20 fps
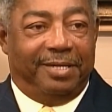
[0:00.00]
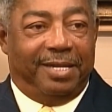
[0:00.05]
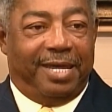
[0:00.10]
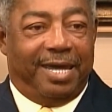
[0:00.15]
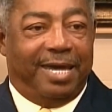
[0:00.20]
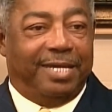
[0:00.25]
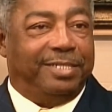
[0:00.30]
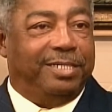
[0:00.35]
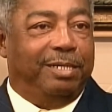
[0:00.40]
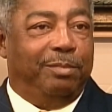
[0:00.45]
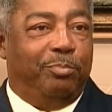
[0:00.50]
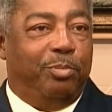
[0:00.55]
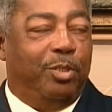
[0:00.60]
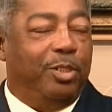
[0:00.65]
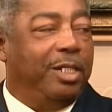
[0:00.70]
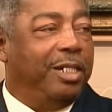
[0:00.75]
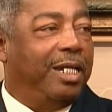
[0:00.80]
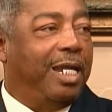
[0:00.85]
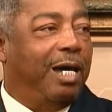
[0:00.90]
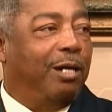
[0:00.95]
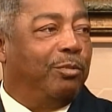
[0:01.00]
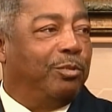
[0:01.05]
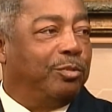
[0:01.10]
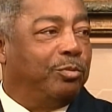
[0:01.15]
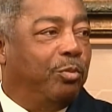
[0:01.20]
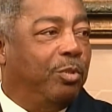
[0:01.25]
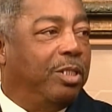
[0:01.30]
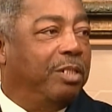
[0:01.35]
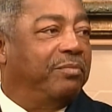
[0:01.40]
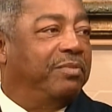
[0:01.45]
as he put it, I was
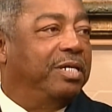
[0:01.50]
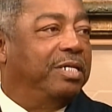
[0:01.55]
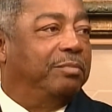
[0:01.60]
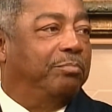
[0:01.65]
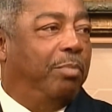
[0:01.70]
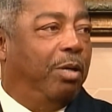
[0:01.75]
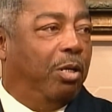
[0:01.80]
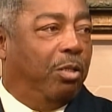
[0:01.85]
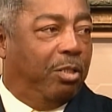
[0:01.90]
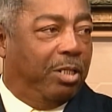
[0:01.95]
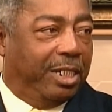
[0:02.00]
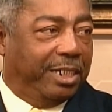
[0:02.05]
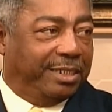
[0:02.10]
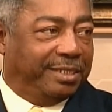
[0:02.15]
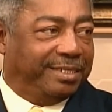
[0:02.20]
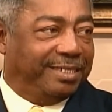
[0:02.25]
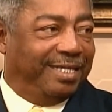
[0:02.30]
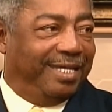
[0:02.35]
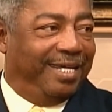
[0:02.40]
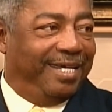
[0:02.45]
one of his boys.